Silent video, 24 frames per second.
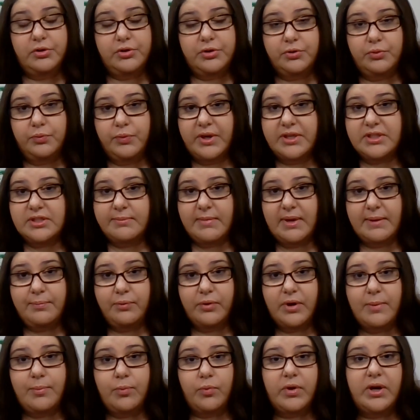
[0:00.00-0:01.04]
do resume
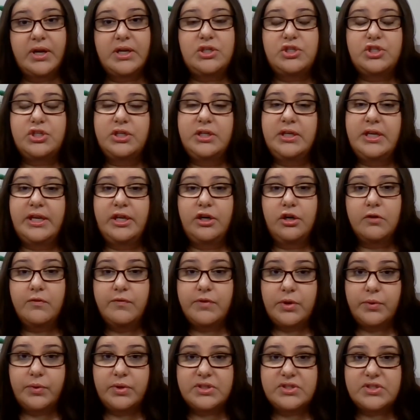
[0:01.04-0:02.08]
preparation,
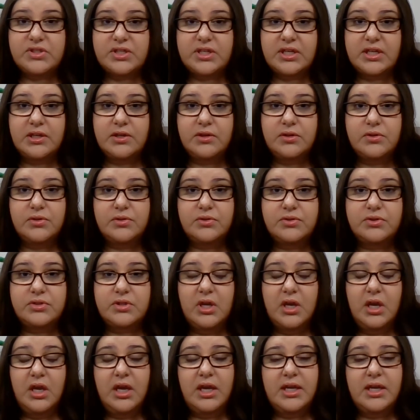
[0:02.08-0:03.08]
interviewing skills,